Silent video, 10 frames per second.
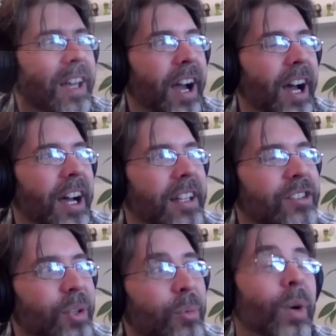uh,
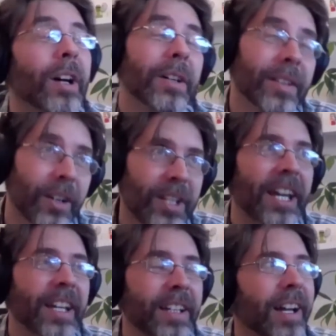so well,
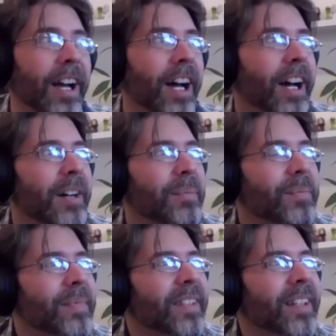okay.
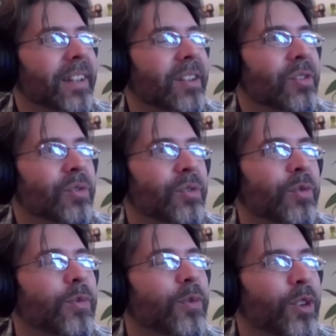Um
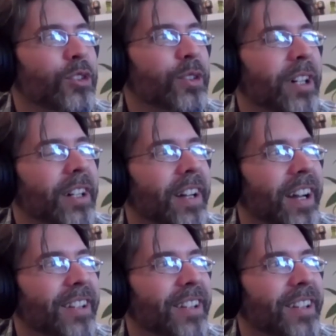first of all, I,